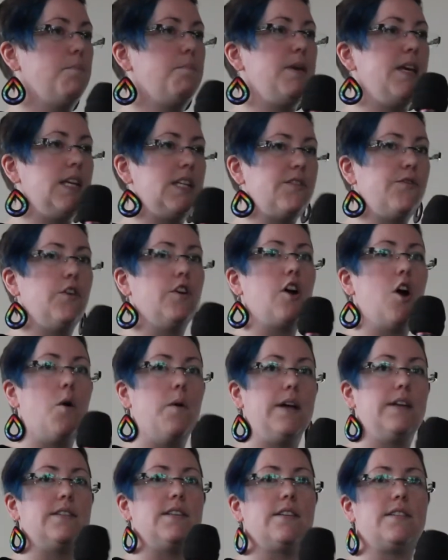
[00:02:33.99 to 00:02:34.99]
Peaceful
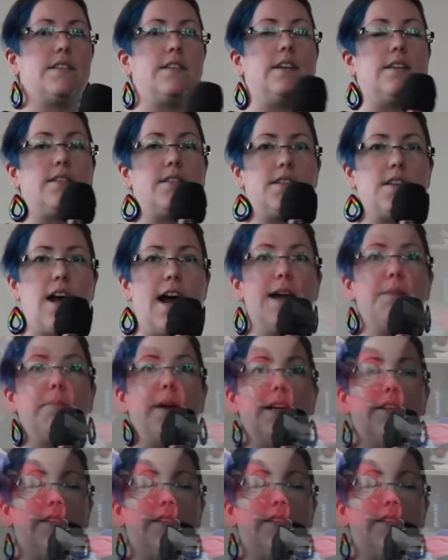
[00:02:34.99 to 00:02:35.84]
coexistence, side by